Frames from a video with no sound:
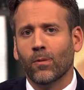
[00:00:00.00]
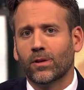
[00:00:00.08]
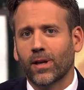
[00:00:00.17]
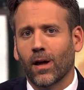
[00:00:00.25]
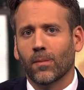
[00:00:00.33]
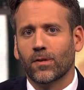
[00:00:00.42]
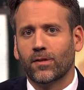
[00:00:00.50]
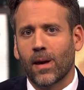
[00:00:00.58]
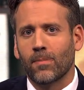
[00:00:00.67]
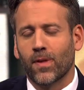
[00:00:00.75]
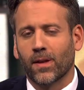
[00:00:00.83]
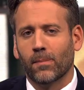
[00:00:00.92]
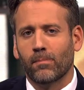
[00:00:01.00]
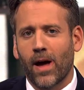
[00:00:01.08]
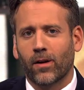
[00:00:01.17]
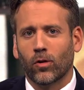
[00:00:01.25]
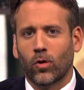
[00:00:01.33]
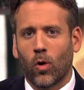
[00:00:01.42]
would tell him the same thing that
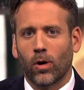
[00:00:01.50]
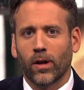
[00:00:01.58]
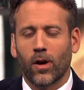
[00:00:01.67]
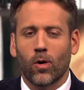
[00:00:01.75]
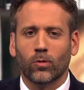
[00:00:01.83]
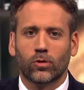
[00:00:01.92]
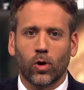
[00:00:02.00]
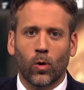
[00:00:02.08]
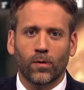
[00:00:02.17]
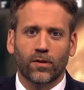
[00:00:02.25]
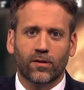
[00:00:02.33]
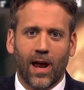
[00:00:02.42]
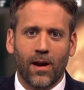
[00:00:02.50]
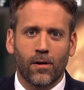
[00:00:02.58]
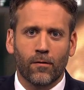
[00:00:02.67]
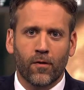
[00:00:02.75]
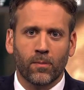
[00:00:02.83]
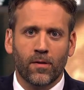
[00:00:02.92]
Michael Corleone told the
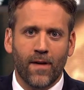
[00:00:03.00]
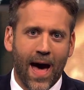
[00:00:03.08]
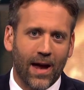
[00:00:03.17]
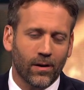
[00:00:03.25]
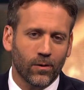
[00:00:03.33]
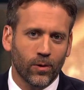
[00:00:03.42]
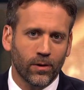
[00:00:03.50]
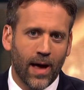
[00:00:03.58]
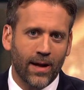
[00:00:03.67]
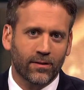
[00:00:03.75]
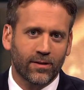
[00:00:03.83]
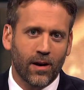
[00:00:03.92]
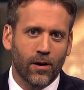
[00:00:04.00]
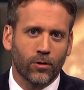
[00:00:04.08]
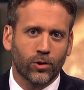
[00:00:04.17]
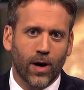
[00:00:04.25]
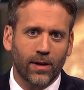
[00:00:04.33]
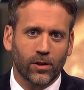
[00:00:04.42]
senator from Nevada when that senator
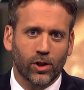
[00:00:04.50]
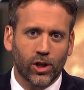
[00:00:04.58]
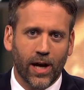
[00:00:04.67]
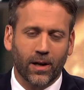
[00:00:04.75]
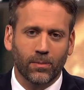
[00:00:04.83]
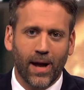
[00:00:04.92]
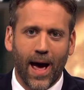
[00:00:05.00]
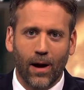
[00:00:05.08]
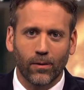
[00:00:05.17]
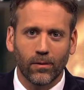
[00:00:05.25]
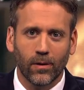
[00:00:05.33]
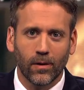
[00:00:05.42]
tried to shake him down.